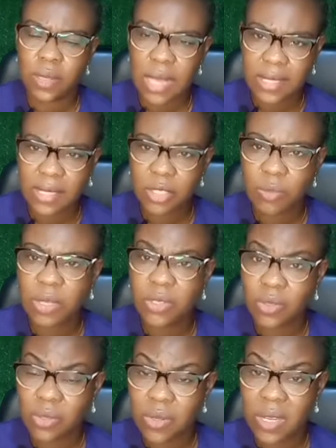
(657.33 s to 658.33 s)
Attachment
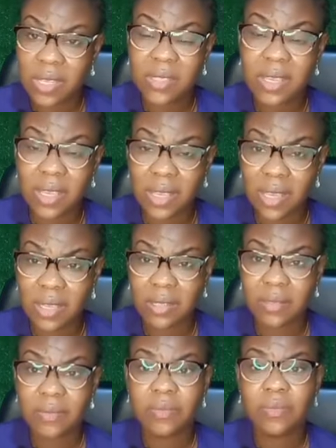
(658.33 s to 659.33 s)
disorders, again,
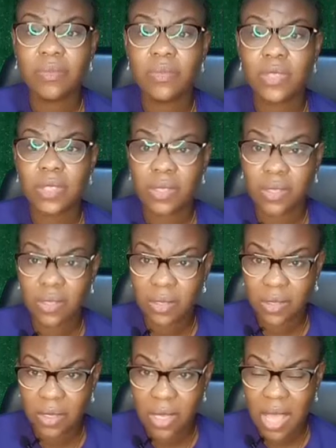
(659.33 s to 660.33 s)

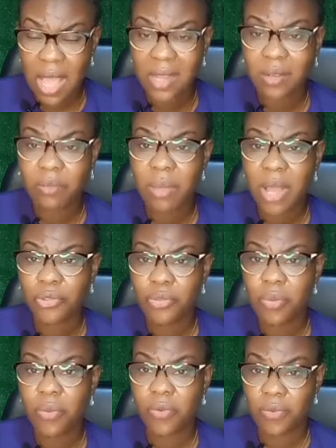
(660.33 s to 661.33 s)
is at the
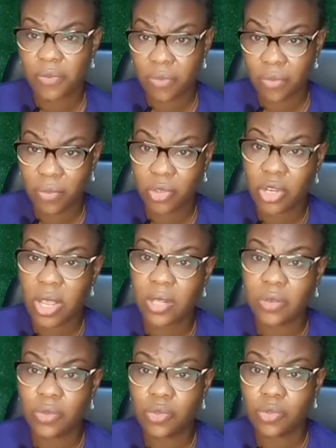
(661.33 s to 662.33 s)
backdrop of
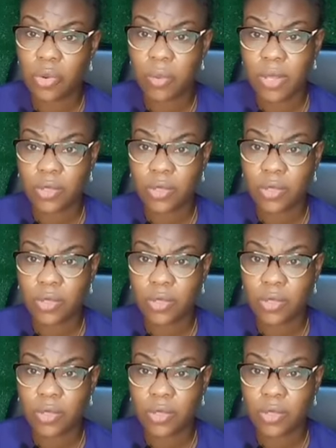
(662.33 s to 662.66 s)
childhood trauma.